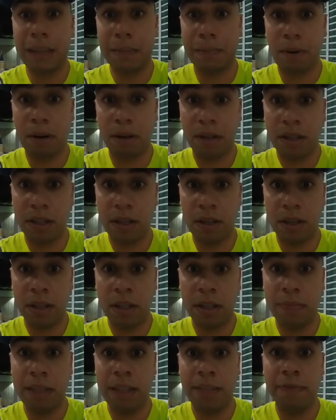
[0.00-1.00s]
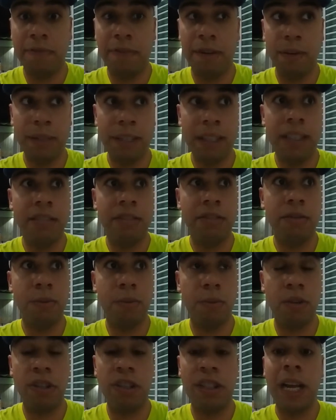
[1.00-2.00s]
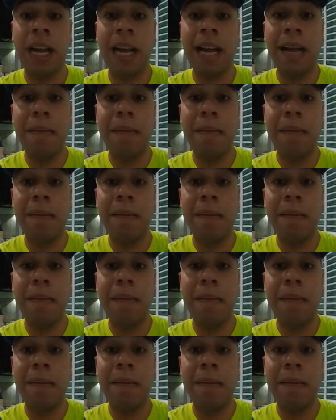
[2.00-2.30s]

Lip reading: the parks are going to be focused towards